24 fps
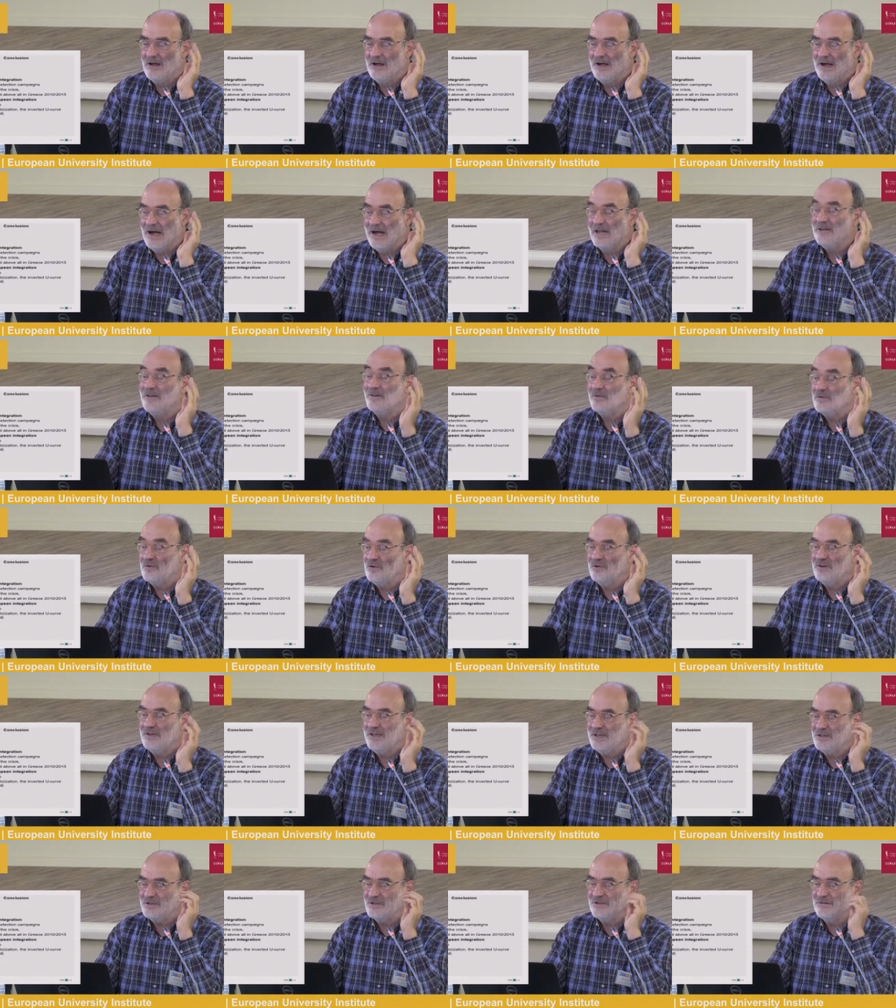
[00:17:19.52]
Under
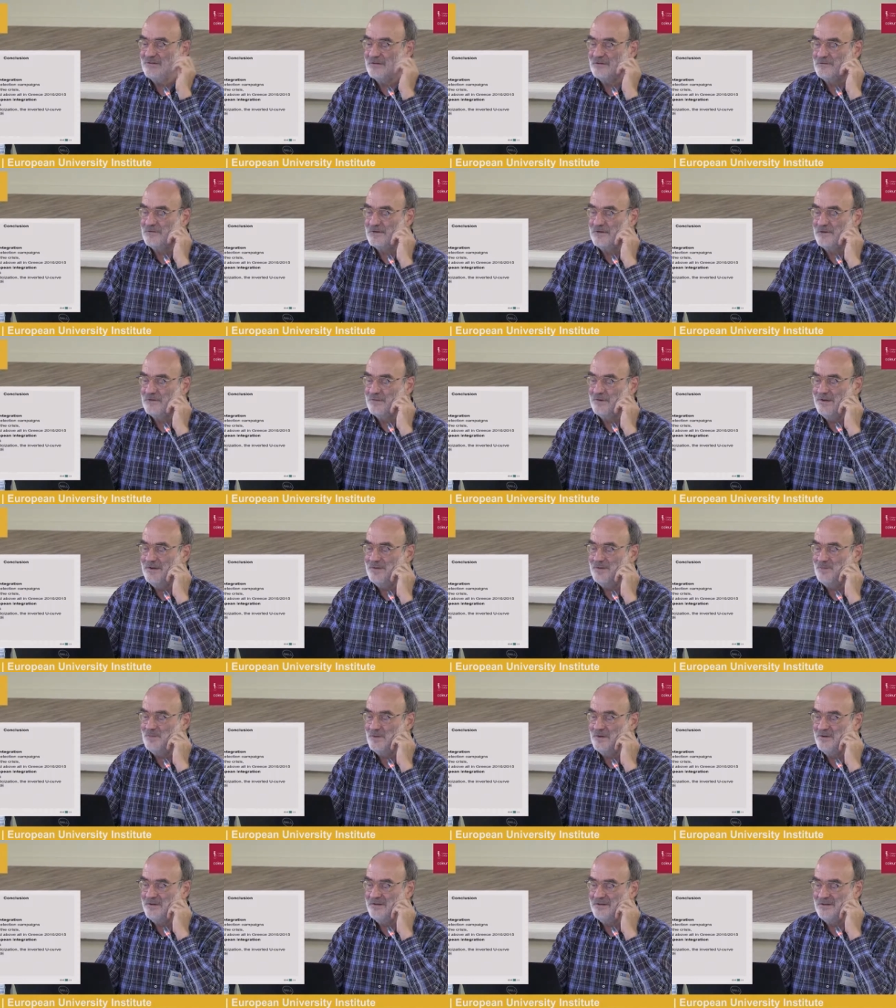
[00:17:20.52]
conditions of increased
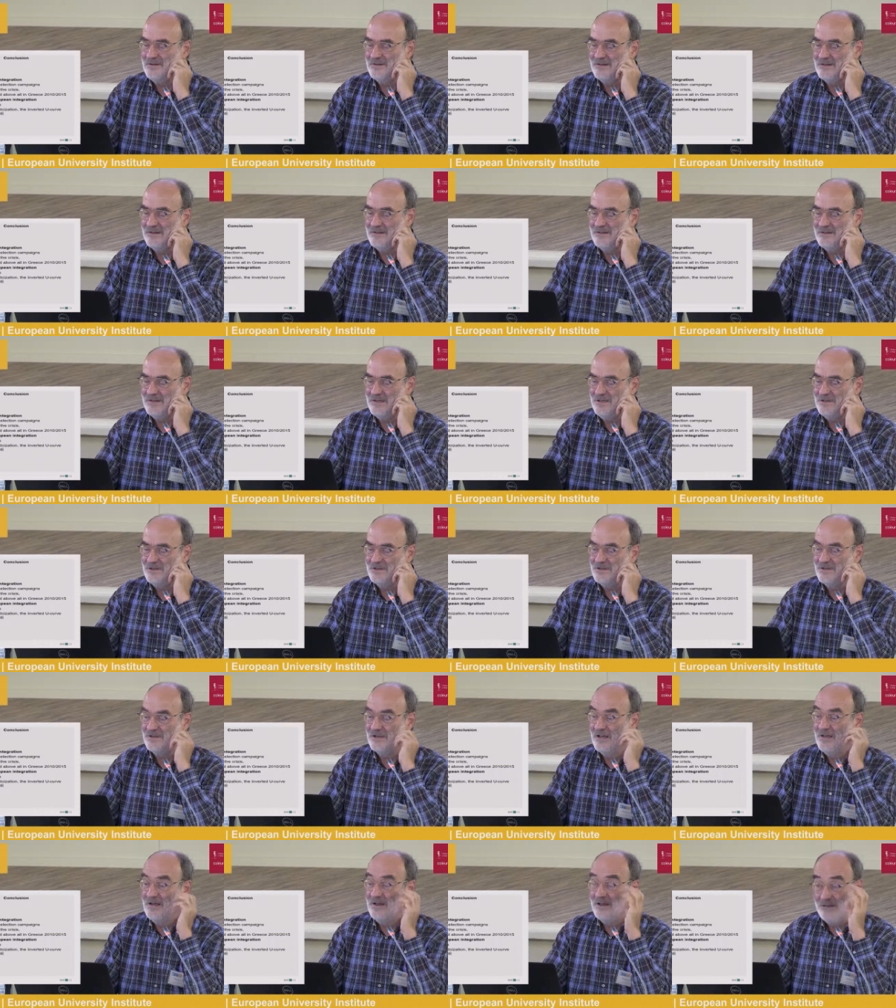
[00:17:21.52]

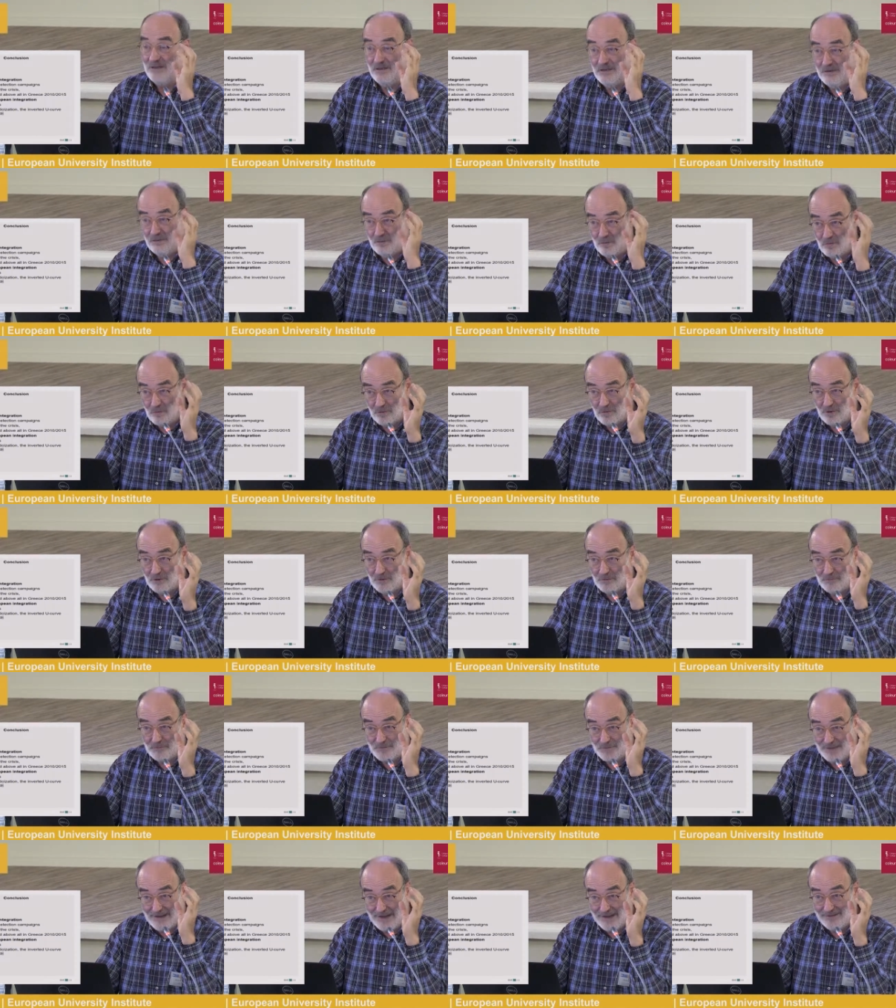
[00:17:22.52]
politicization, the U
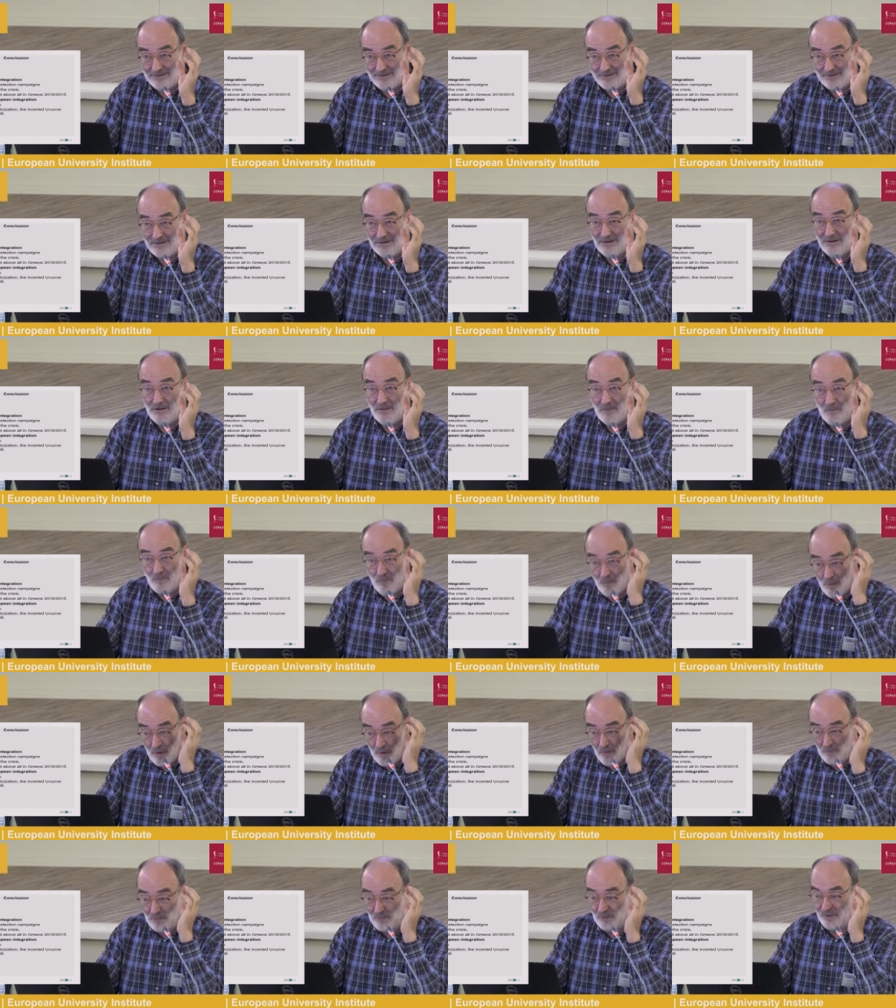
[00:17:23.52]
curve gets
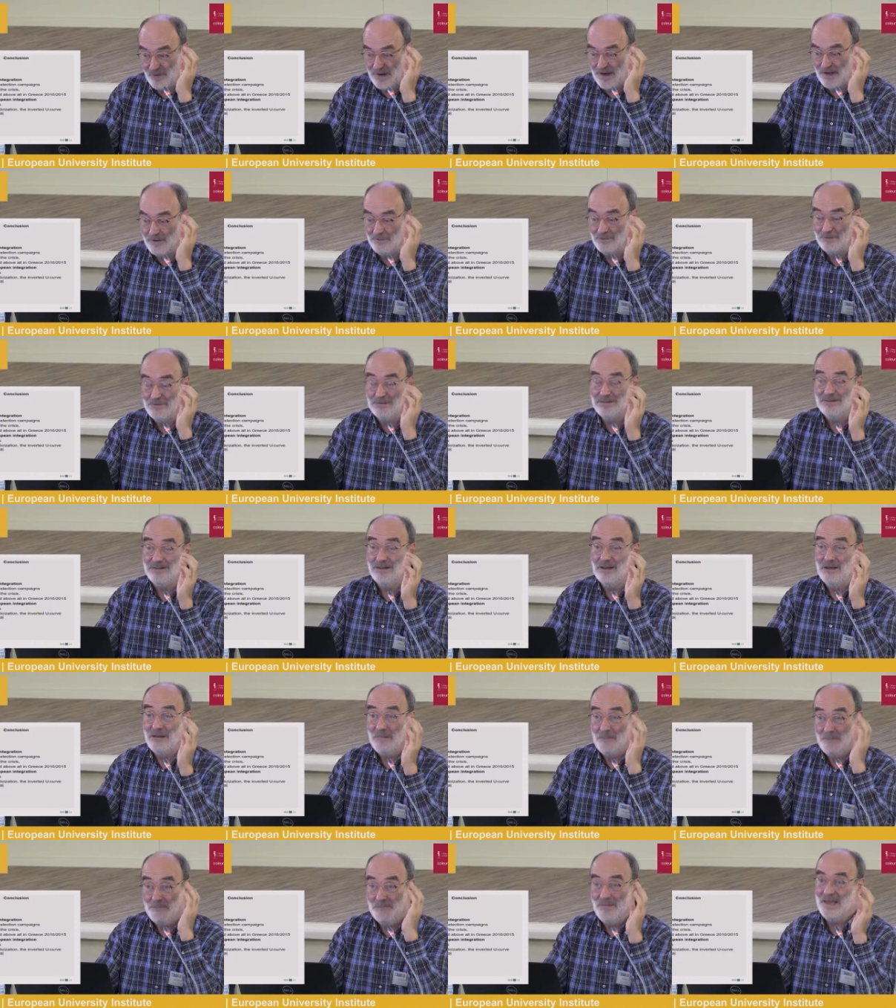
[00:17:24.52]
more
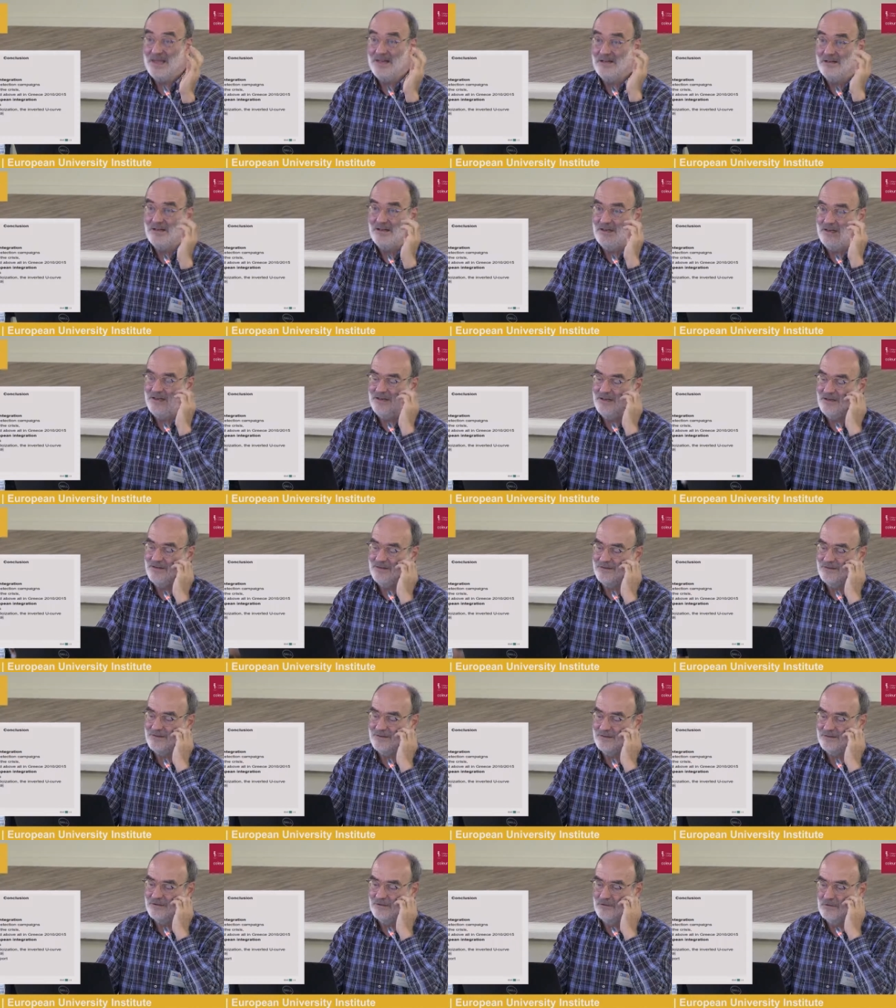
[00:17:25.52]
pronounced, mainly in
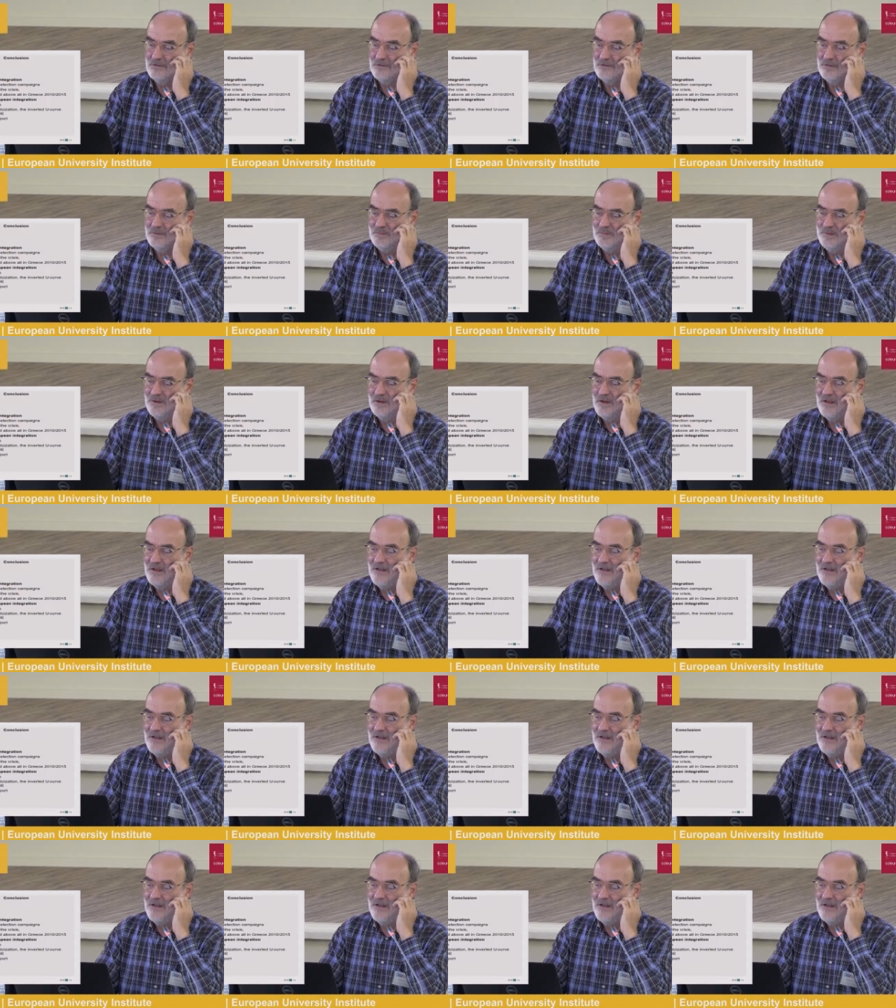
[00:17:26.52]
Southern Europe.